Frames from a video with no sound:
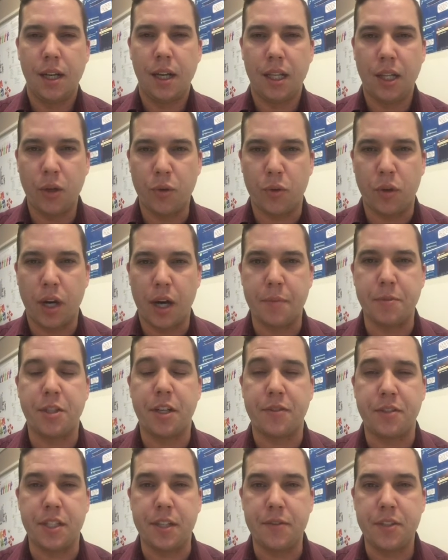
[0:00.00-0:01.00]
Hello, I'm
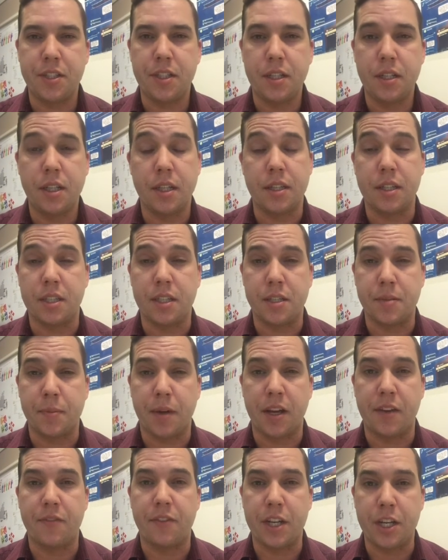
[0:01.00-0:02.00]
Jeff Stevenson, and this is
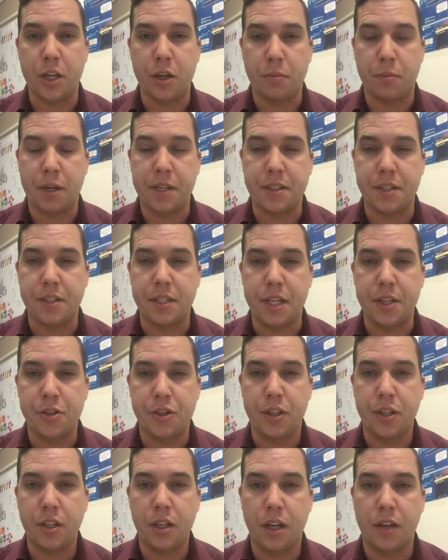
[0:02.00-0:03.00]
my video
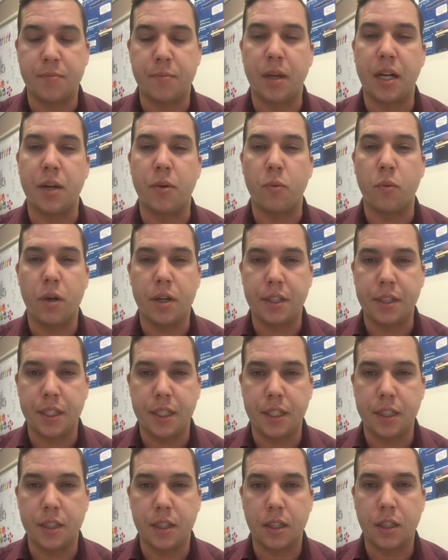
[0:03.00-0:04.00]
presentation of my
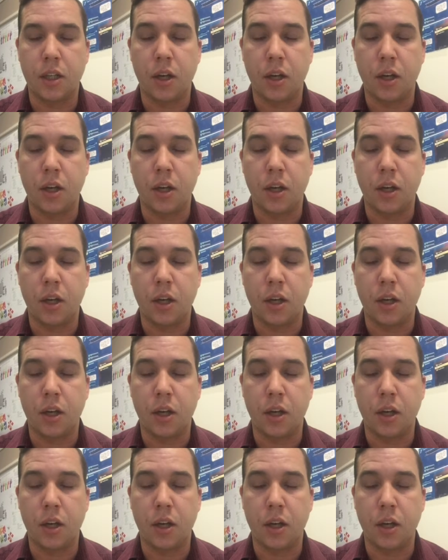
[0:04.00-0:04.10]
one-year